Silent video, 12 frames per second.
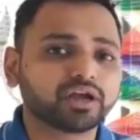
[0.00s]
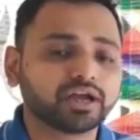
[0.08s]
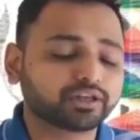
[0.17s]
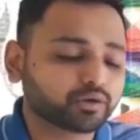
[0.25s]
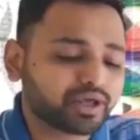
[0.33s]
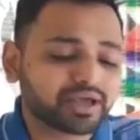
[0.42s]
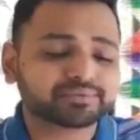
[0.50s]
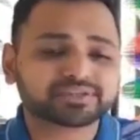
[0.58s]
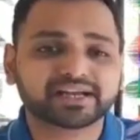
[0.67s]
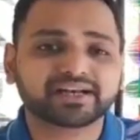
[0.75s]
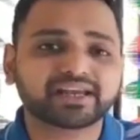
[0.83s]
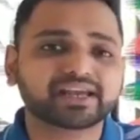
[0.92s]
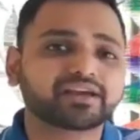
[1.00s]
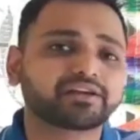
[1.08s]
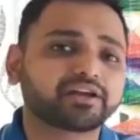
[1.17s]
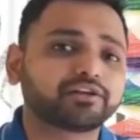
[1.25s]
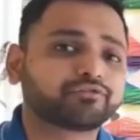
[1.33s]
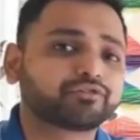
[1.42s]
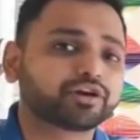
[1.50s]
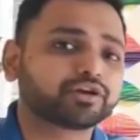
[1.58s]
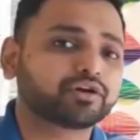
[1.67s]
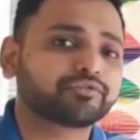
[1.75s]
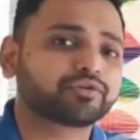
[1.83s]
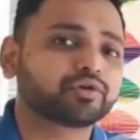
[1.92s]
And today I'm standing here in front
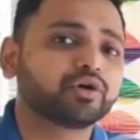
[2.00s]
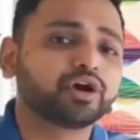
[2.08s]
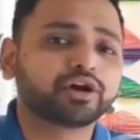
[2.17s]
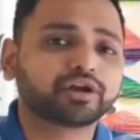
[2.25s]
of you